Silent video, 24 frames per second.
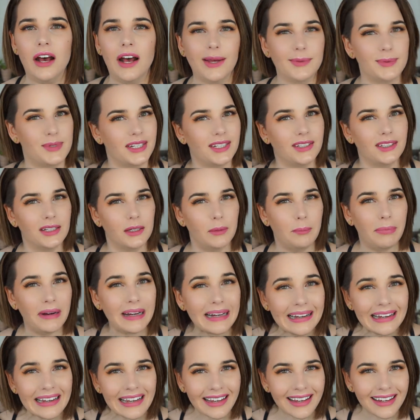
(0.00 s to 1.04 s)
I'm still gonna
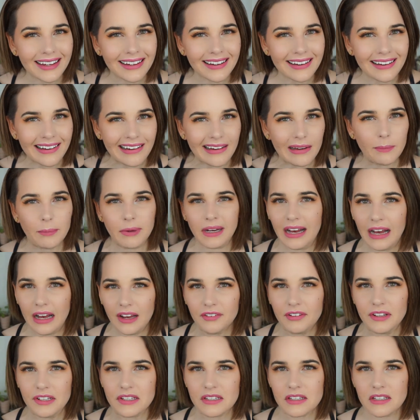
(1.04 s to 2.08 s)
buy it, but
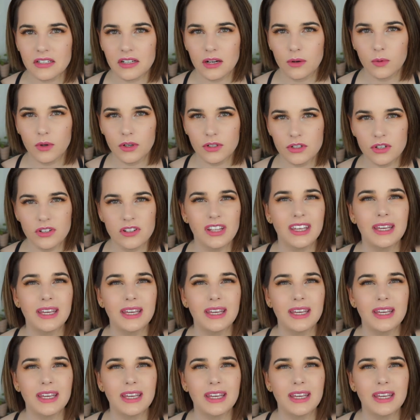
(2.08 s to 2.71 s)
obviously it's not worth it.